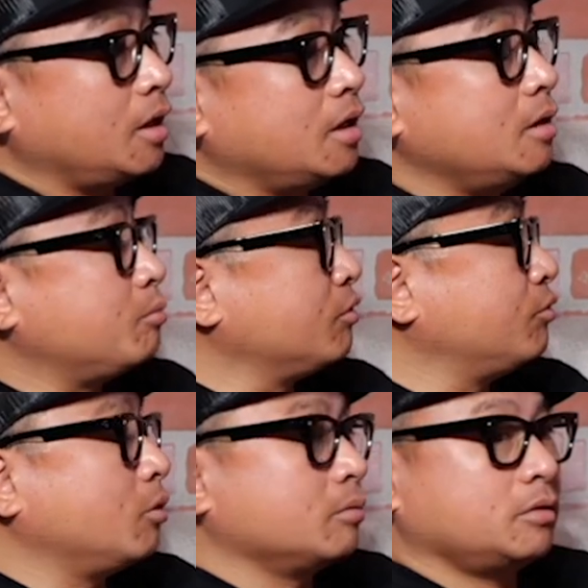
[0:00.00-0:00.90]
He
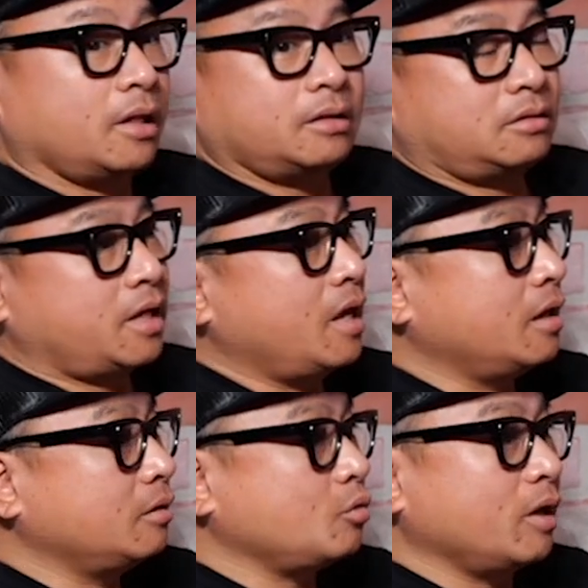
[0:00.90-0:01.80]
performed like
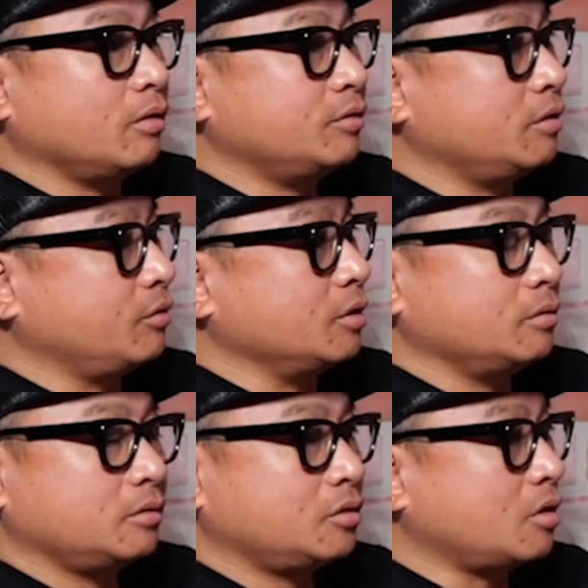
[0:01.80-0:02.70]
10, 12 different
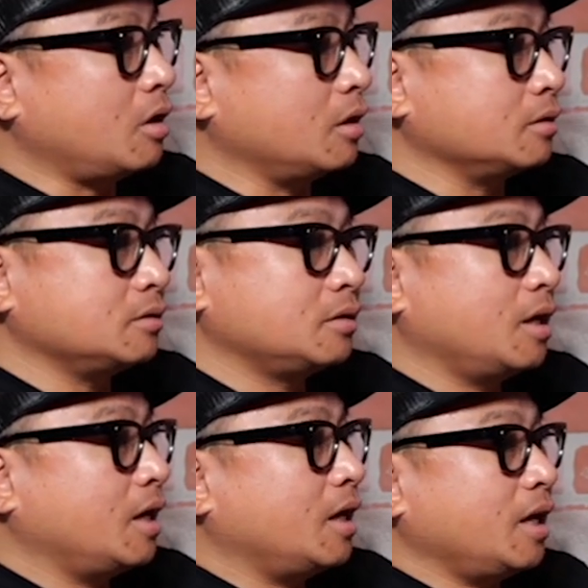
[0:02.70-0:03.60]
songs.
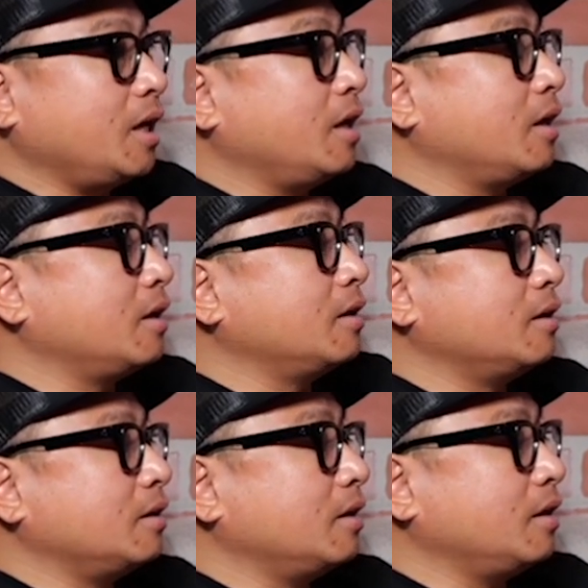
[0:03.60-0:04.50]
Uh-huh. And
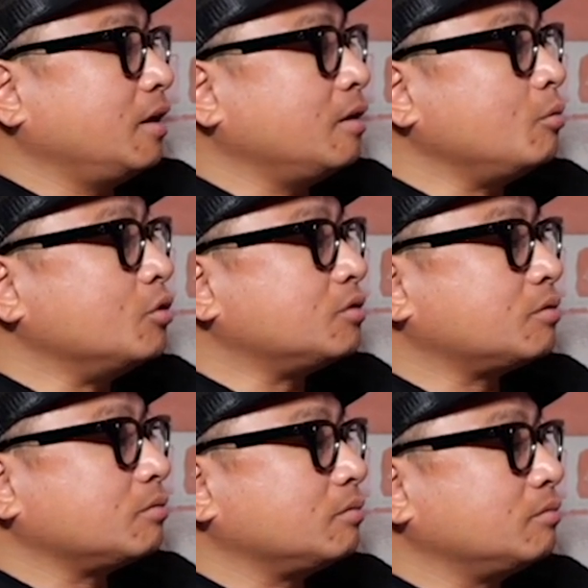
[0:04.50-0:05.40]
it
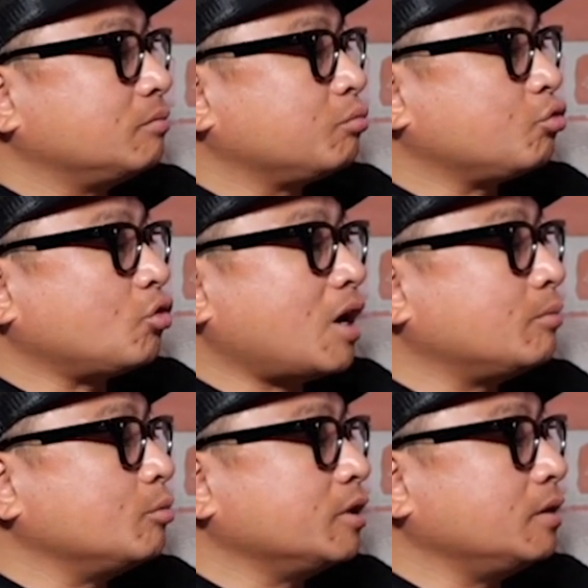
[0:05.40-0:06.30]
was
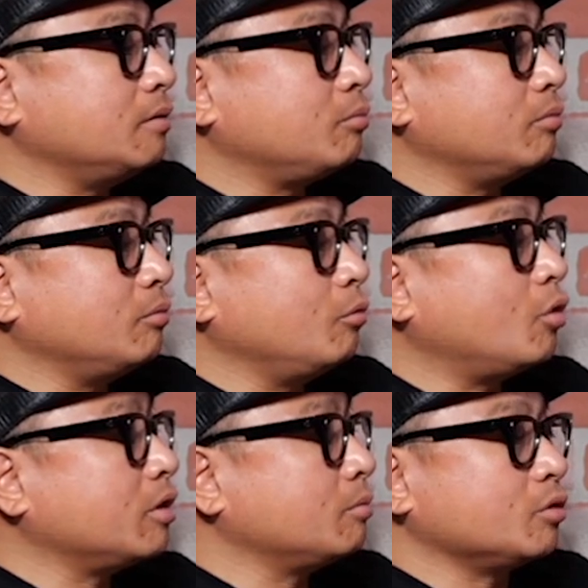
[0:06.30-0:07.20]
probably
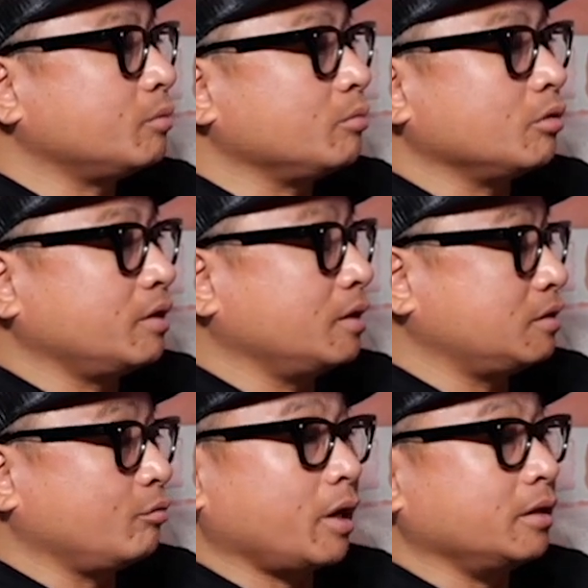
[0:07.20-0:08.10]
one of the most memorable things
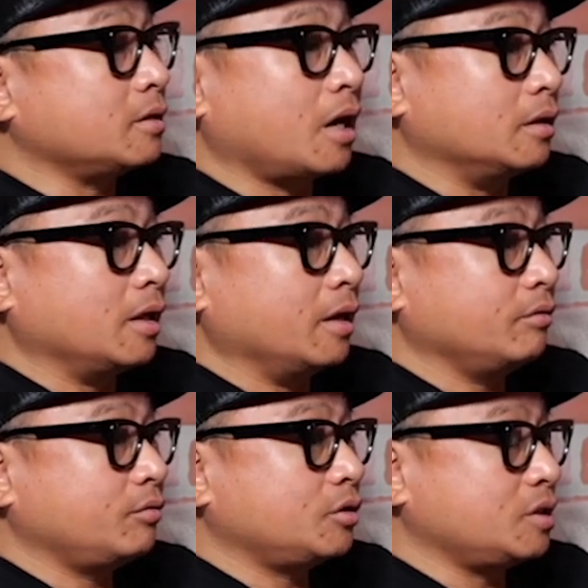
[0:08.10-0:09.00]
of my entire
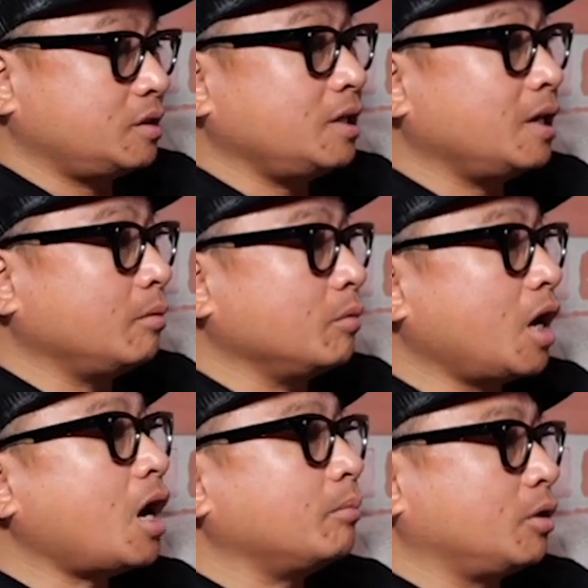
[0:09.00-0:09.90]
life to see him
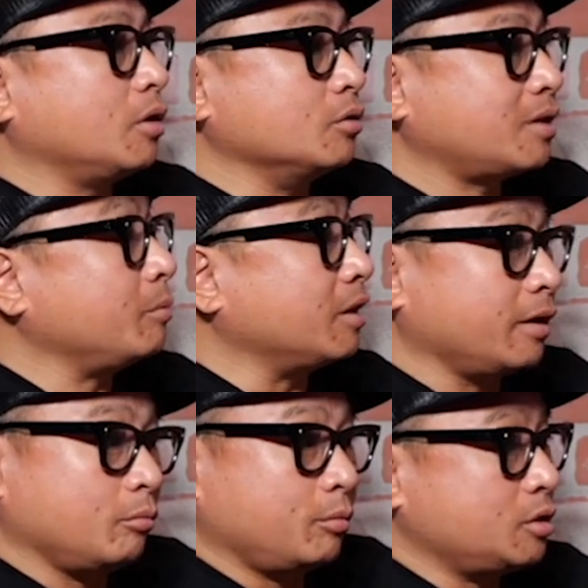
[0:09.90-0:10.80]
up close. I mean, like
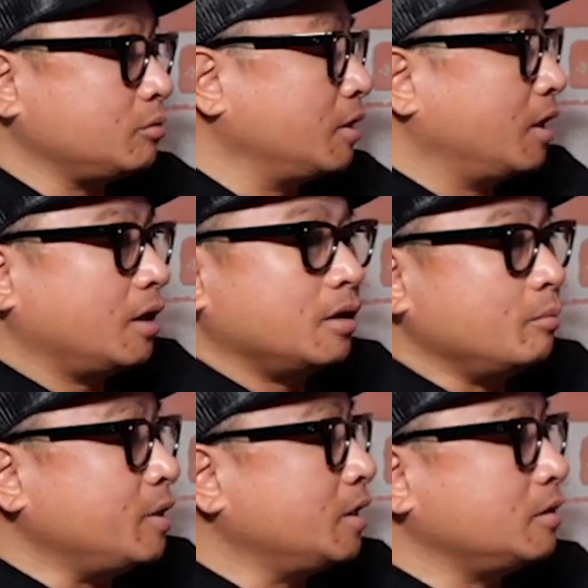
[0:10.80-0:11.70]
between
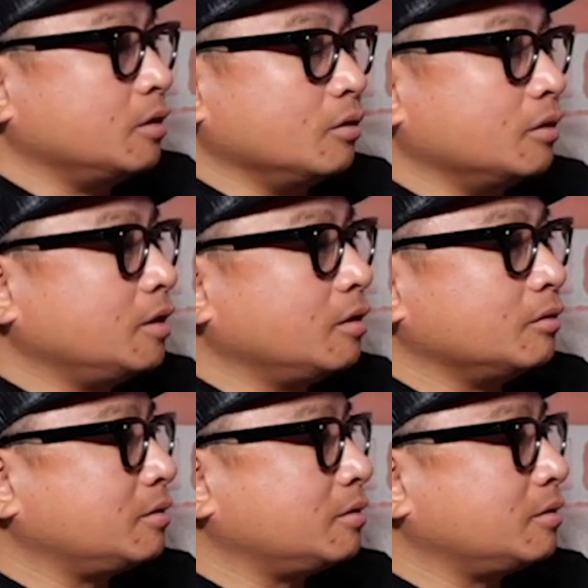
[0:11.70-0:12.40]
me and you, you know,